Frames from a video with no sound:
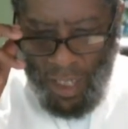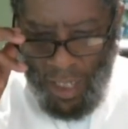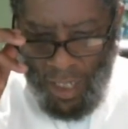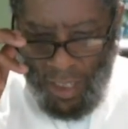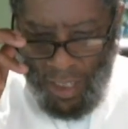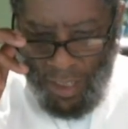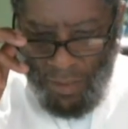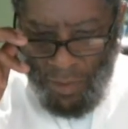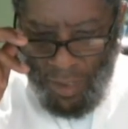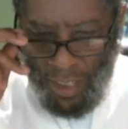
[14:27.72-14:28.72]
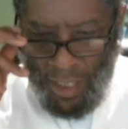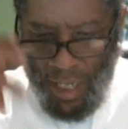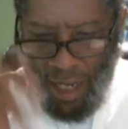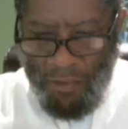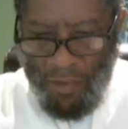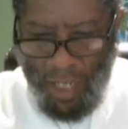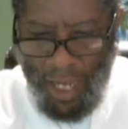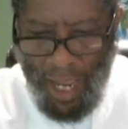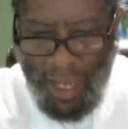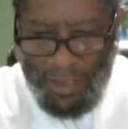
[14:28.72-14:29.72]
Literally, every
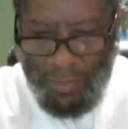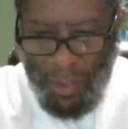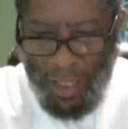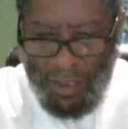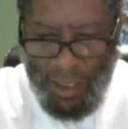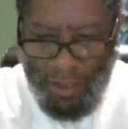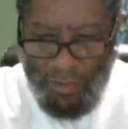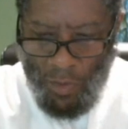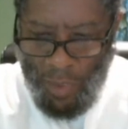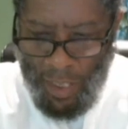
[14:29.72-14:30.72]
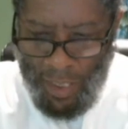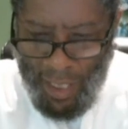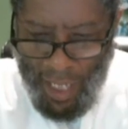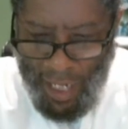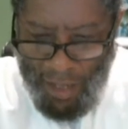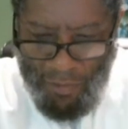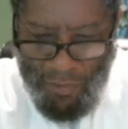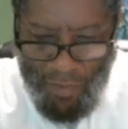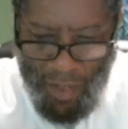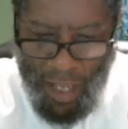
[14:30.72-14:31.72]
aspect of Greek
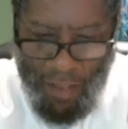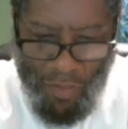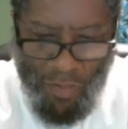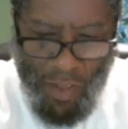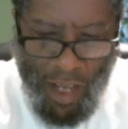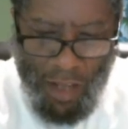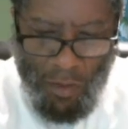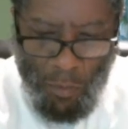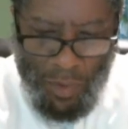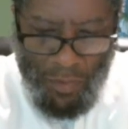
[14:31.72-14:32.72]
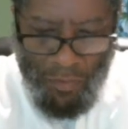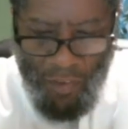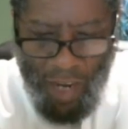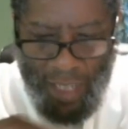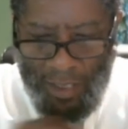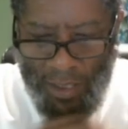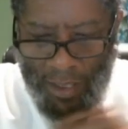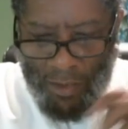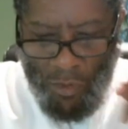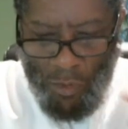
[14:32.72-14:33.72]
life and thought was
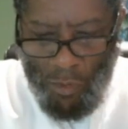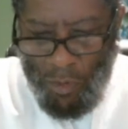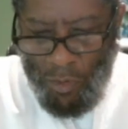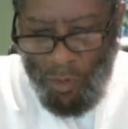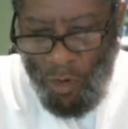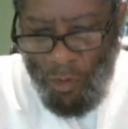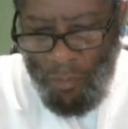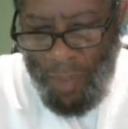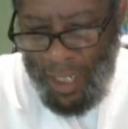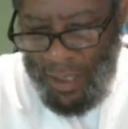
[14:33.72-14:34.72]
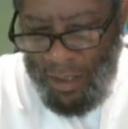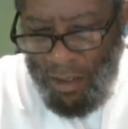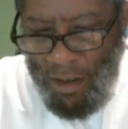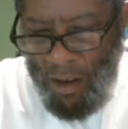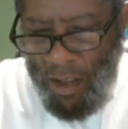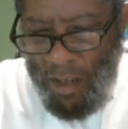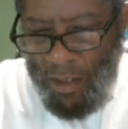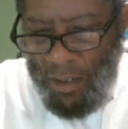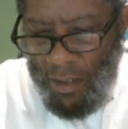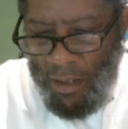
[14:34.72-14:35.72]
fashioned through or based
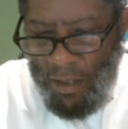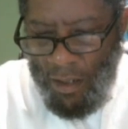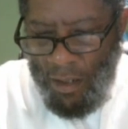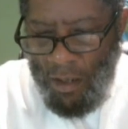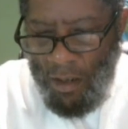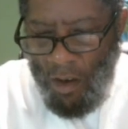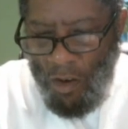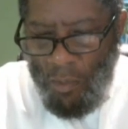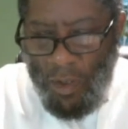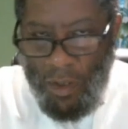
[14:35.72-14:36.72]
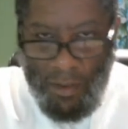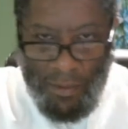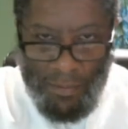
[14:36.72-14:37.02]
on Homer.